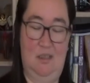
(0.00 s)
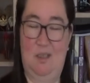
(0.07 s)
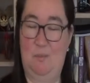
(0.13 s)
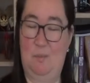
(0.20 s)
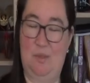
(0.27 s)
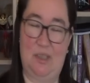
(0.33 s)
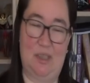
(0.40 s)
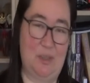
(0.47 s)
A
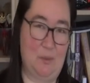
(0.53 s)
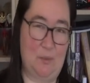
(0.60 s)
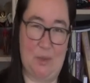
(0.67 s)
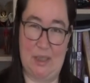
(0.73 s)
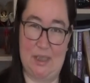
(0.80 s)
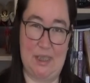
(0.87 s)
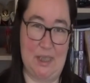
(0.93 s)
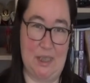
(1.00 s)
boy can
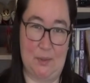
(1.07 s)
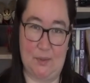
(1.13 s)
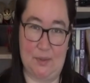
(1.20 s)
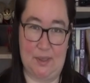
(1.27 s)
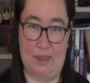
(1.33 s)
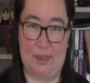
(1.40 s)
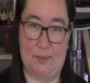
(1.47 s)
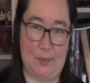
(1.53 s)
wear
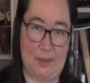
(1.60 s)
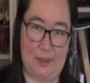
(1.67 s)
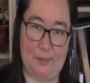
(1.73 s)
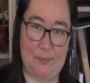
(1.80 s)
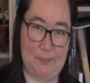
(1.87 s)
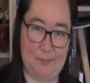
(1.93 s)
sequins as well.